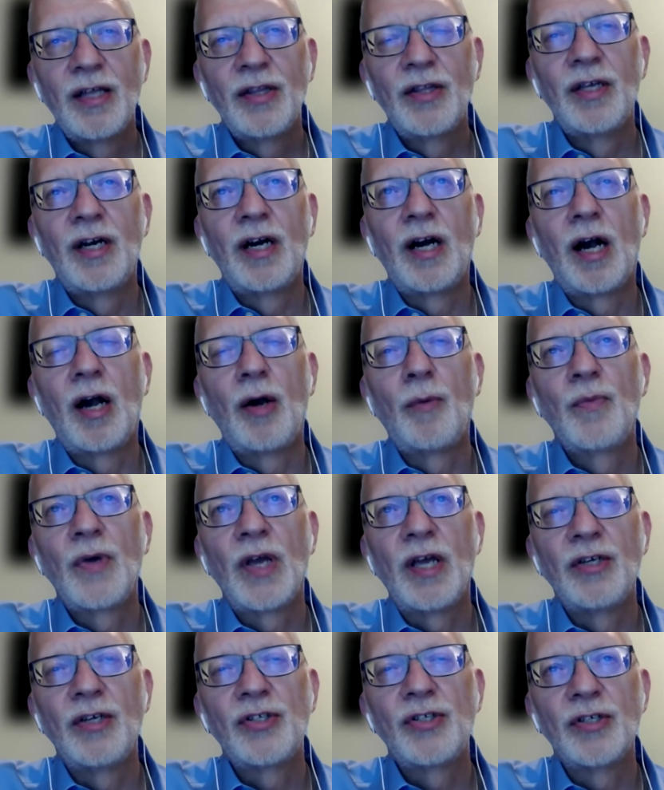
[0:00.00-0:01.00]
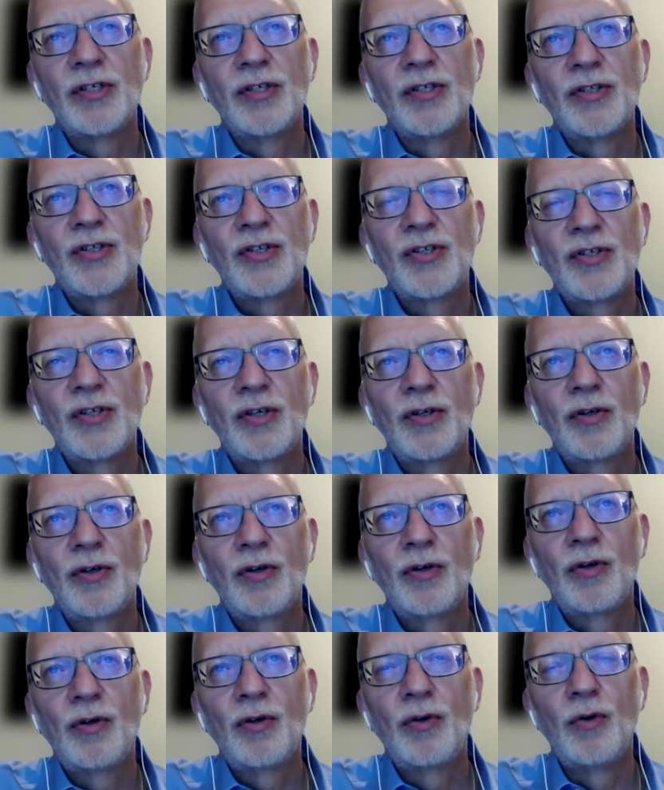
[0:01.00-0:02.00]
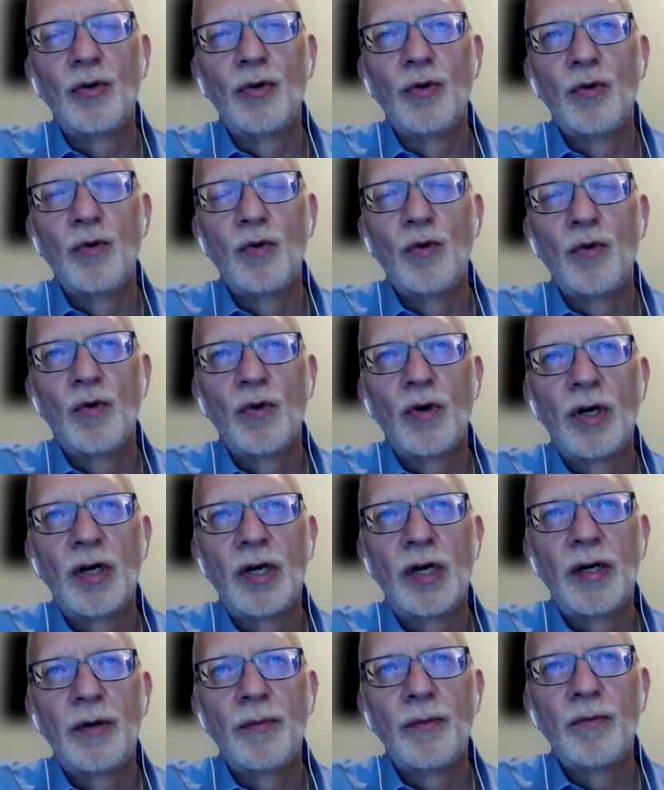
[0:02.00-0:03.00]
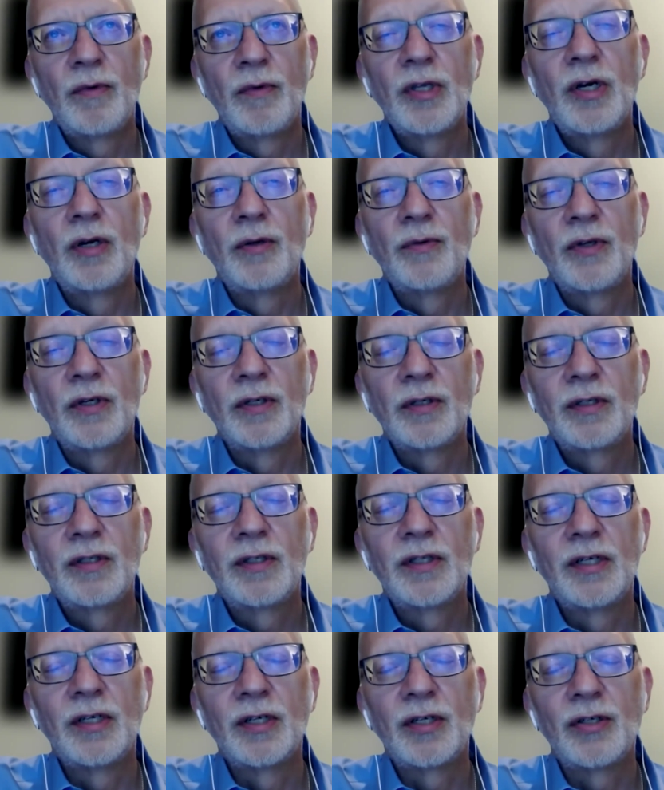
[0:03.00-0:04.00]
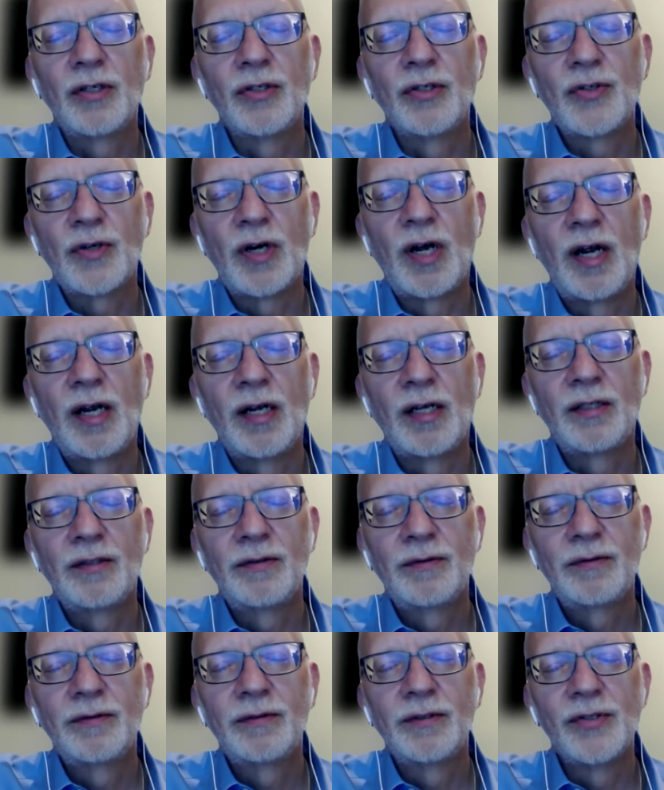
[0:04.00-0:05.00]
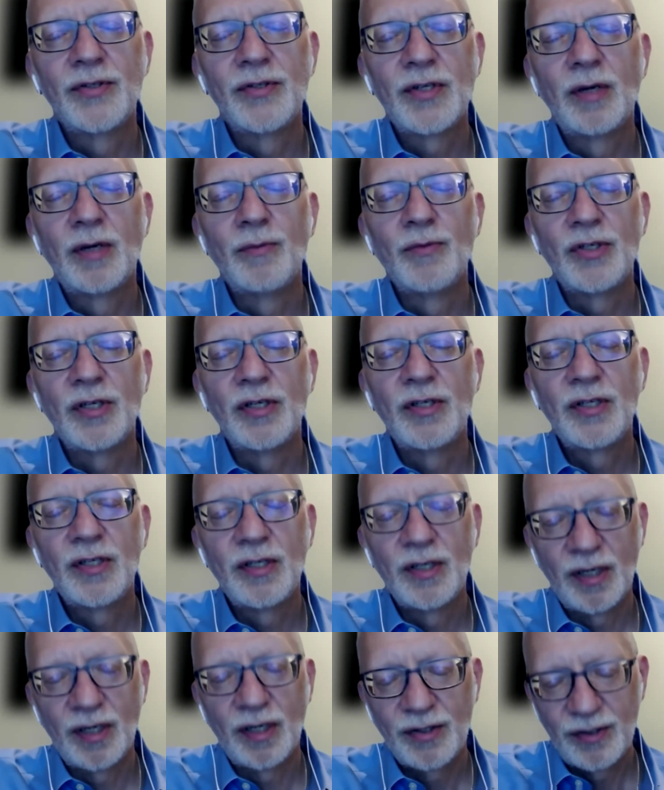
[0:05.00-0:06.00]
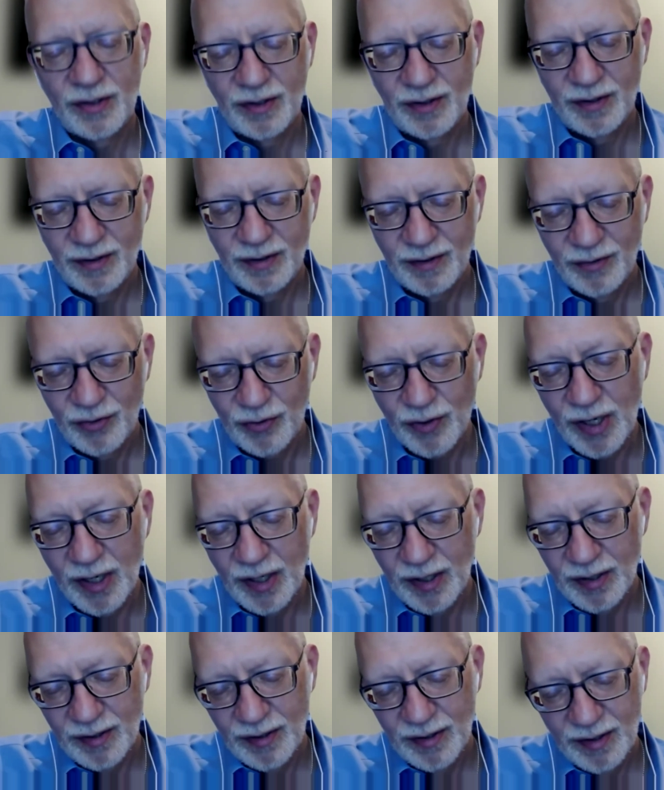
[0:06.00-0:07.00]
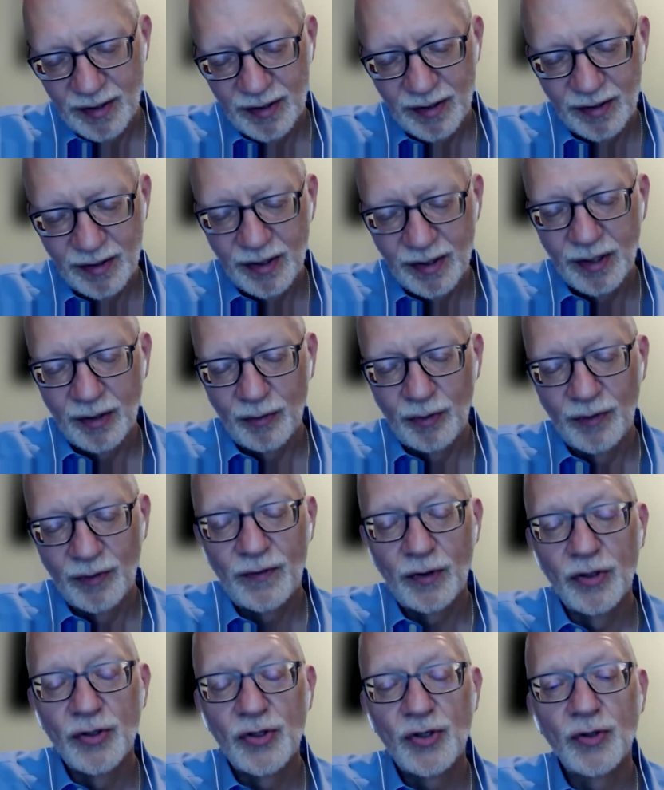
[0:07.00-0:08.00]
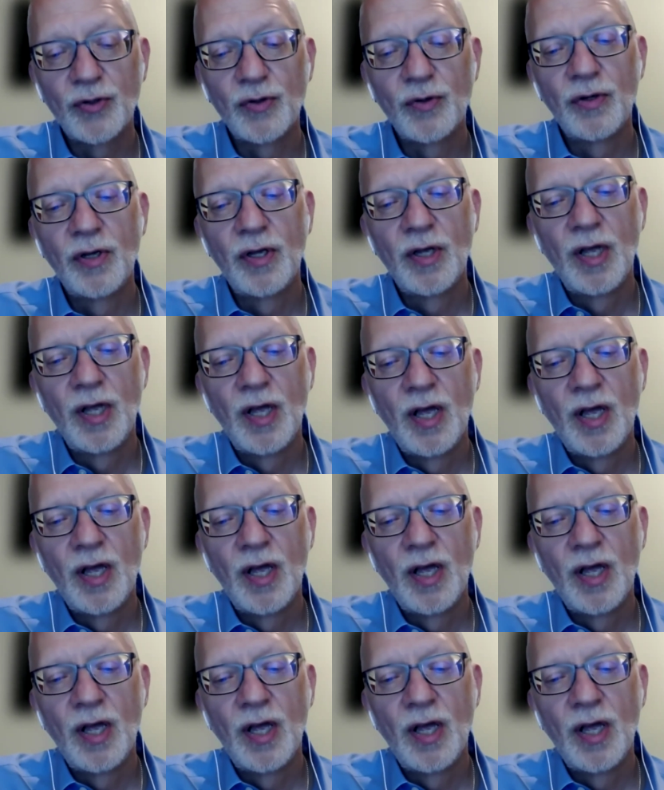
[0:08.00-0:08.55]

There are patients who, the clinical trial, this MGTX trial that I referred to,